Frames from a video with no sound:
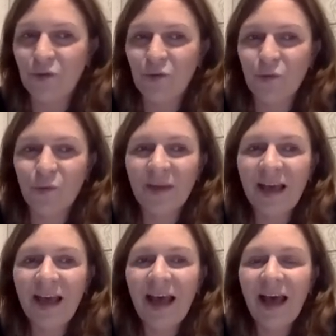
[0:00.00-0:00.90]
room.
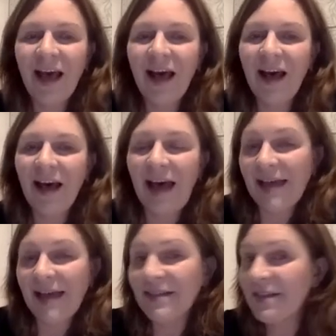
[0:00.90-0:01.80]
Uh,
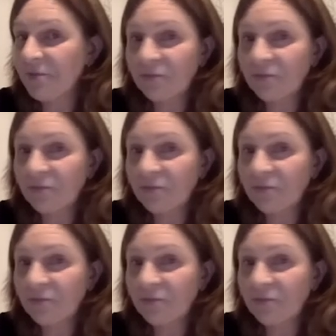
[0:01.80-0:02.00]
and